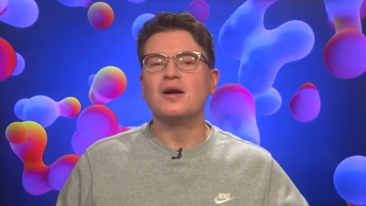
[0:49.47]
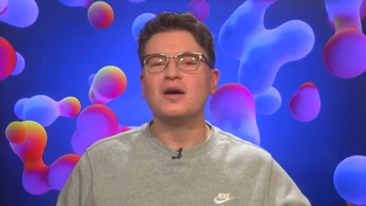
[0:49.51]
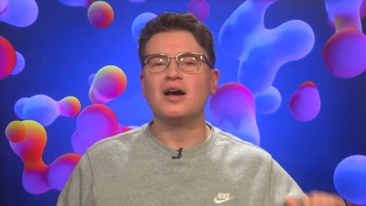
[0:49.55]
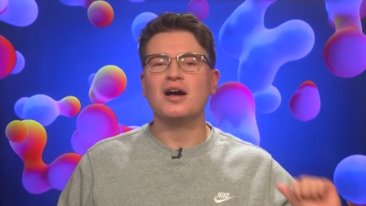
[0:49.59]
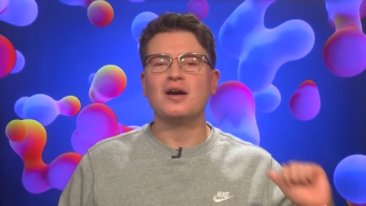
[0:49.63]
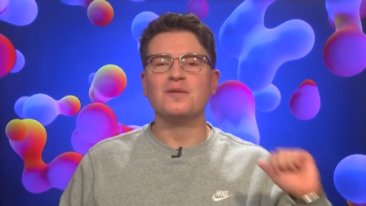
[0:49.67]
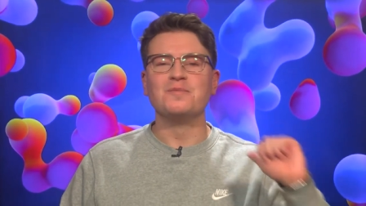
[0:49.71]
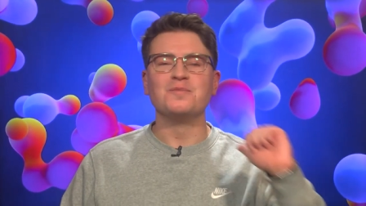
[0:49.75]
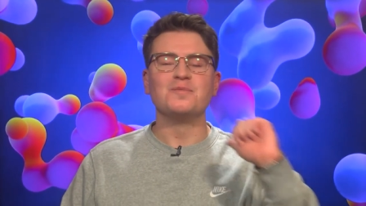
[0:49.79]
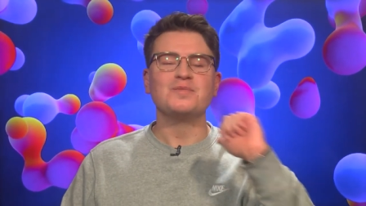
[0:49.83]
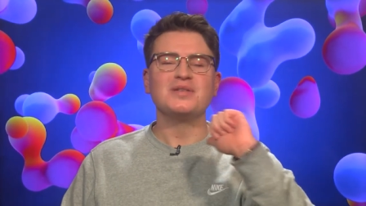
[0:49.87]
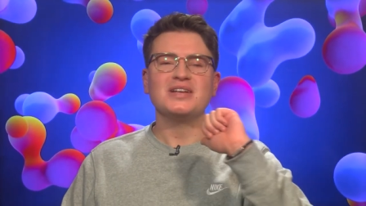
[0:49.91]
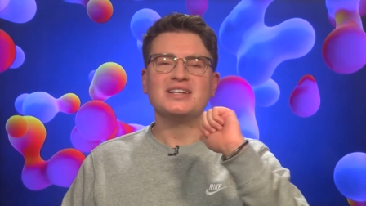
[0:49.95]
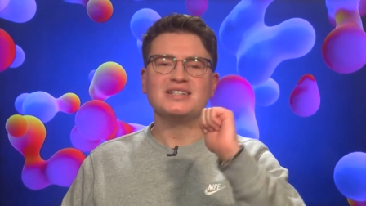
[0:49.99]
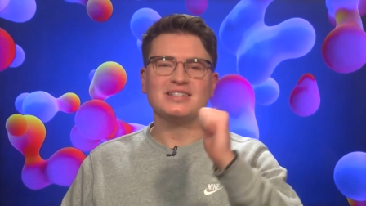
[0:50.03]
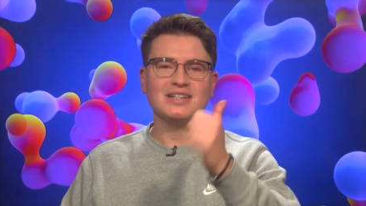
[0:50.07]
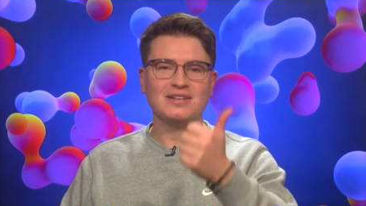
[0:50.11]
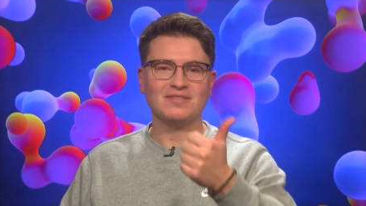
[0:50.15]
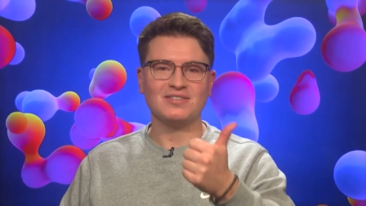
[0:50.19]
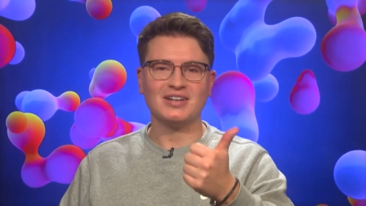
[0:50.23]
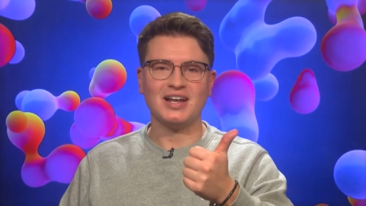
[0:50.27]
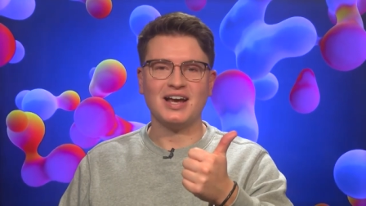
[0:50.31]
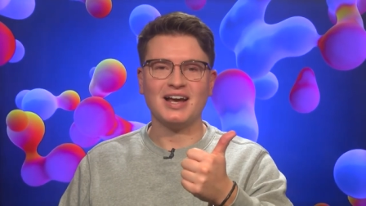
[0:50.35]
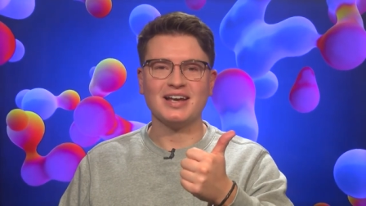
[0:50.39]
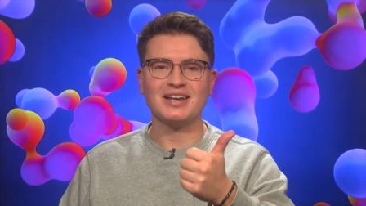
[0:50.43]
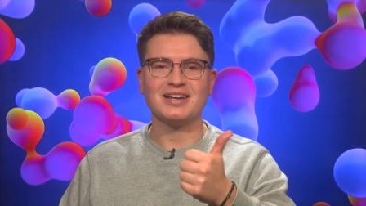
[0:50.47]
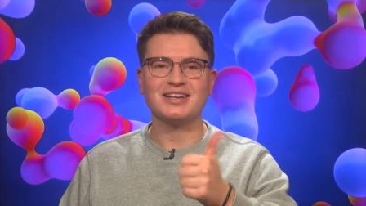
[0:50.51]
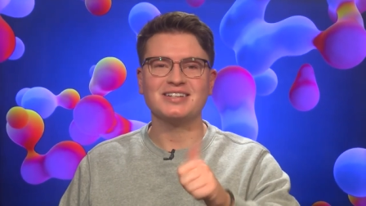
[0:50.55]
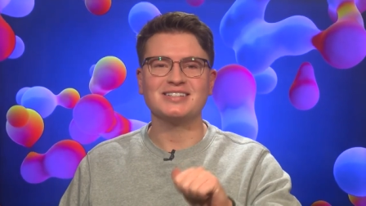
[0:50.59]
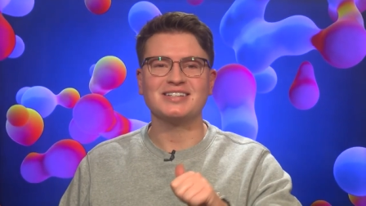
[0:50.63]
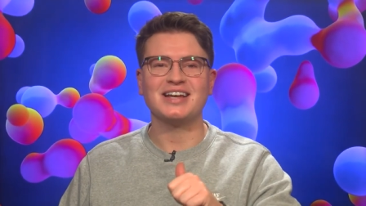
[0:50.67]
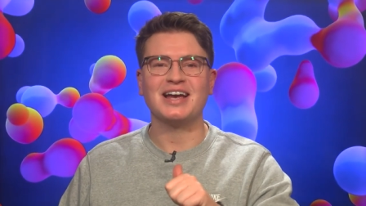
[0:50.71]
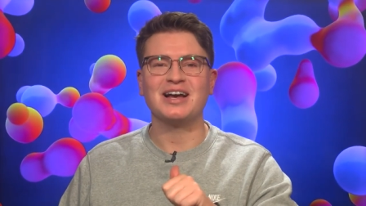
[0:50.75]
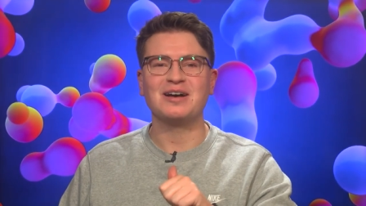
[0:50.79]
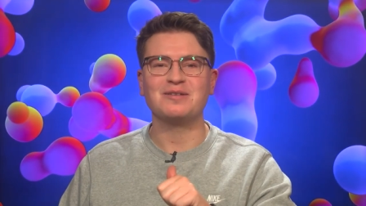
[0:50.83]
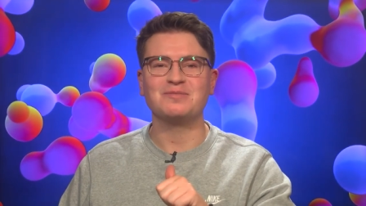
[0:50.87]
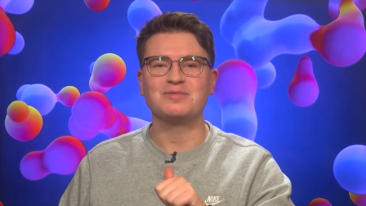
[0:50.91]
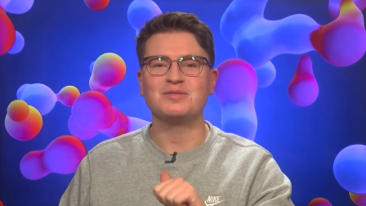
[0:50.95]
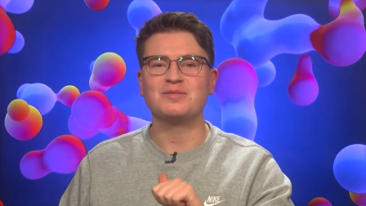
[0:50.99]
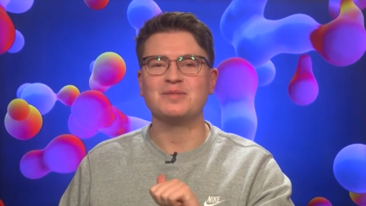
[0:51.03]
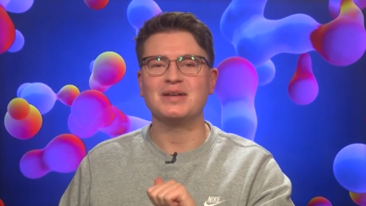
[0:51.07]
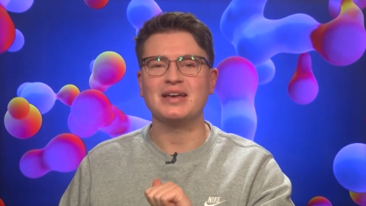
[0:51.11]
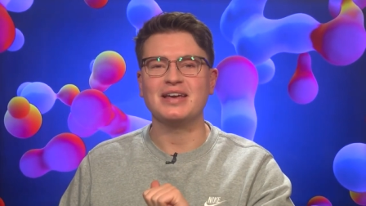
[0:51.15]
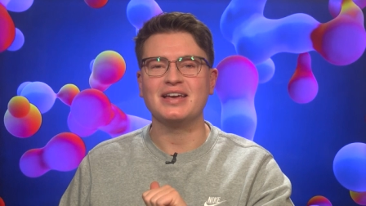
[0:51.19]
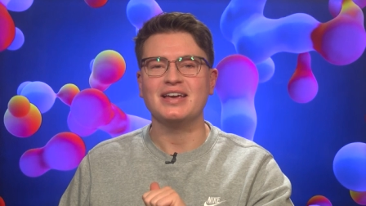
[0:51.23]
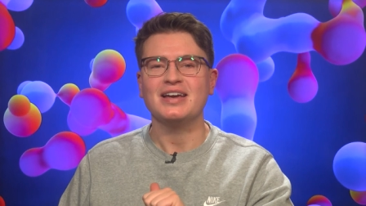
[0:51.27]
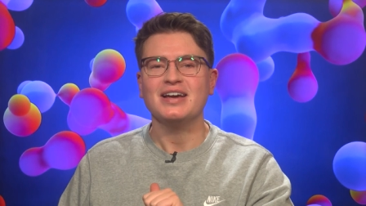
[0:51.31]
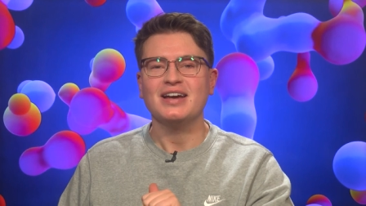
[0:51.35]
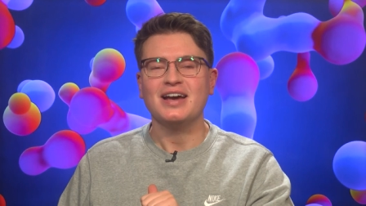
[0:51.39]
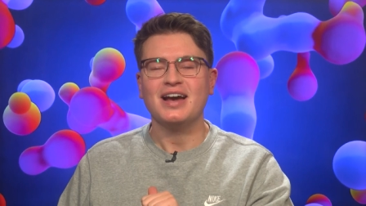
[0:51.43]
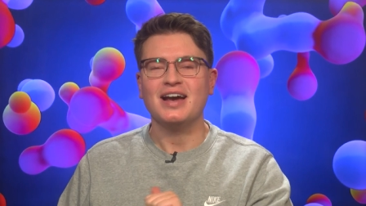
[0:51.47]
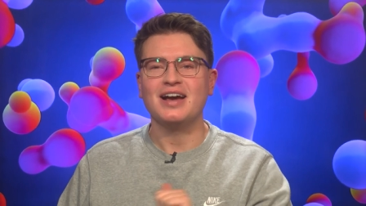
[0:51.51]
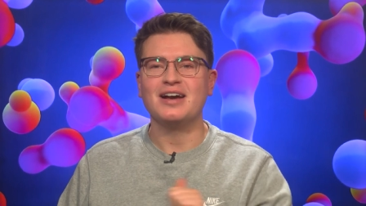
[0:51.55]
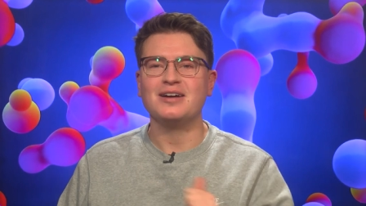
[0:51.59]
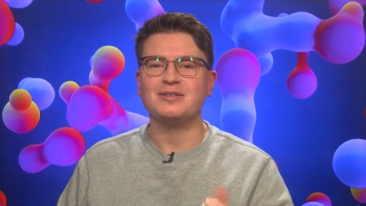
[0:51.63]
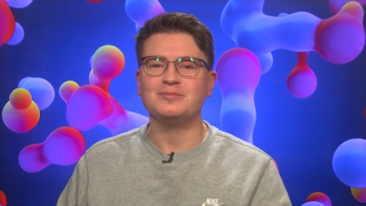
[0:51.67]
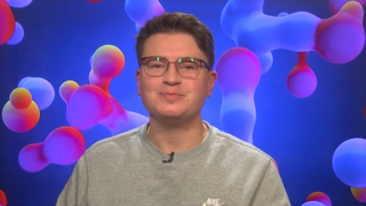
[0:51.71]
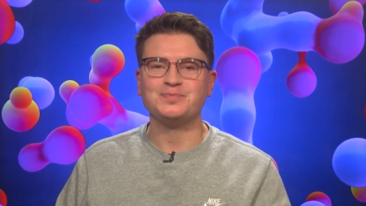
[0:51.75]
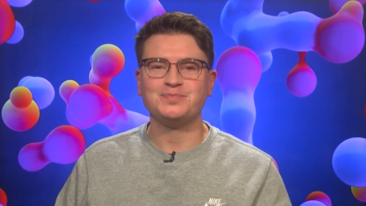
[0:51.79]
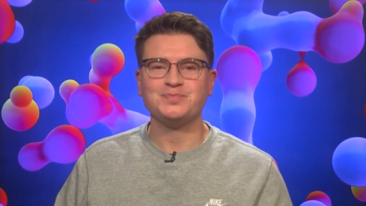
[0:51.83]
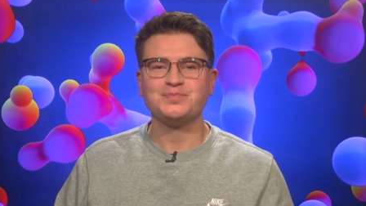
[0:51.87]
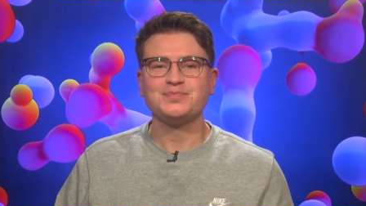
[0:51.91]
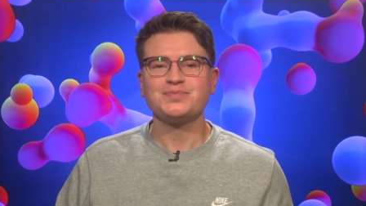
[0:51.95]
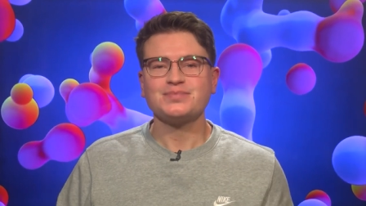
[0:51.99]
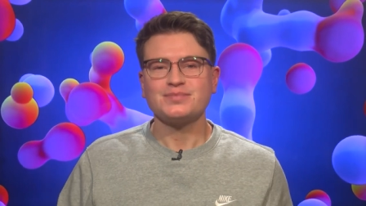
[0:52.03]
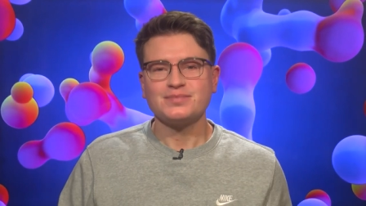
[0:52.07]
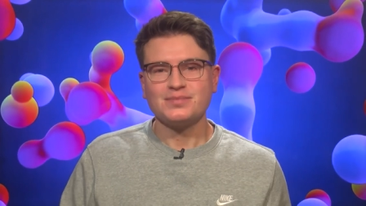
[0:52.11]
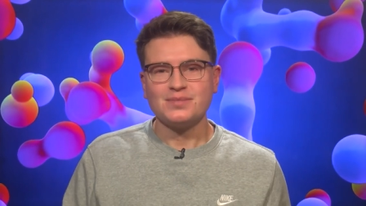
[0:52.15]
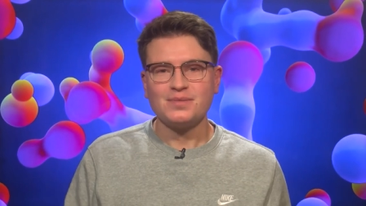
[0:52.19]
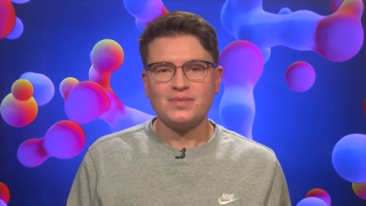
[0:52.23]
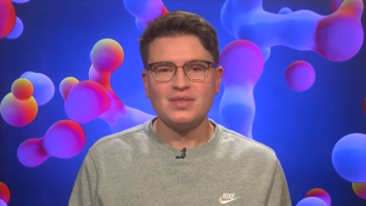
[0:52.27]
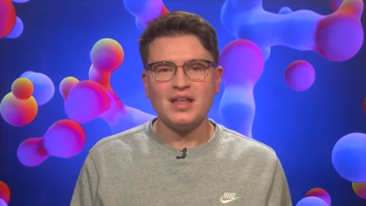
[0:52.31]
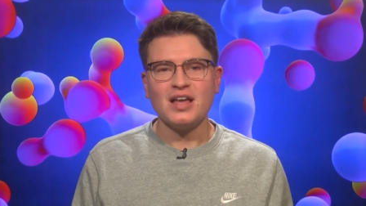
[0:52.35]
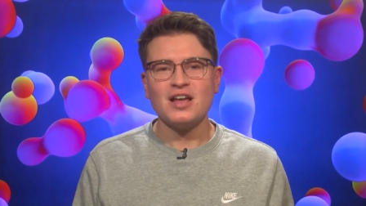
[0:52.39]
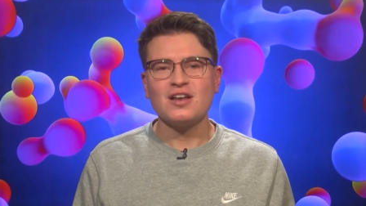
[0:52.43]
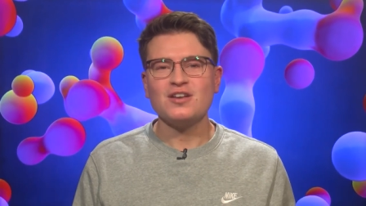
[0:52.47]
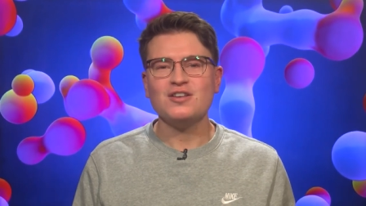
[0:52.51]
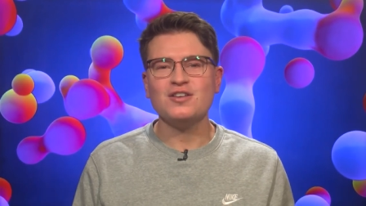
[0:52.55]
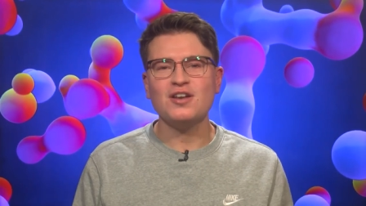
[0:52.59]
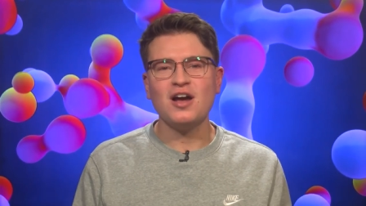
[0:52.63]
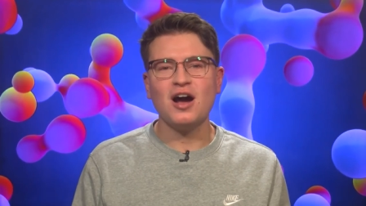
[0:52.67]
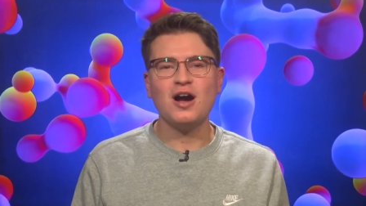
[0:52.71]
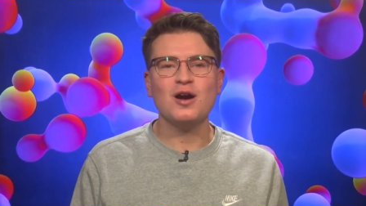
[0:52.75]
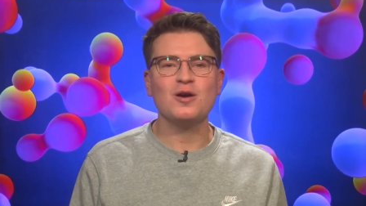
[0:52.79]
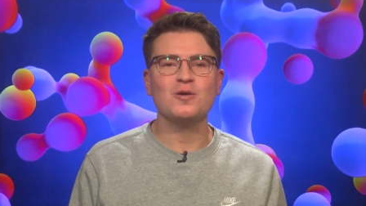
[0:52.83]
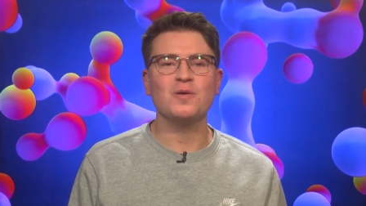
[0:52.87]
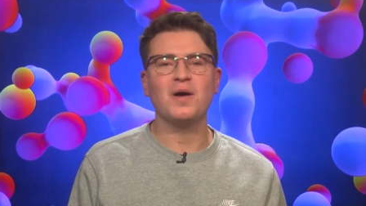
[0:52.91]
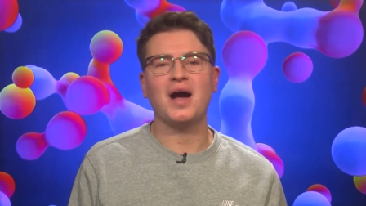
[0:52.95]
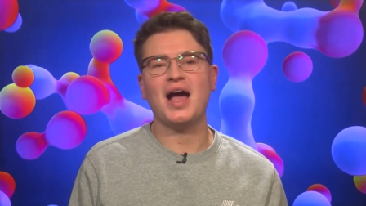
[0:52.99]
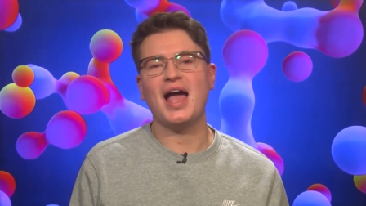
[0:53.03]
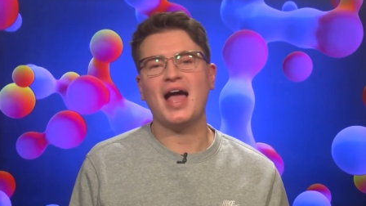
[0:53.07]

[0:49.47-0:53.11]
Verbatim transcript: um, please leave a like because it helps me um, no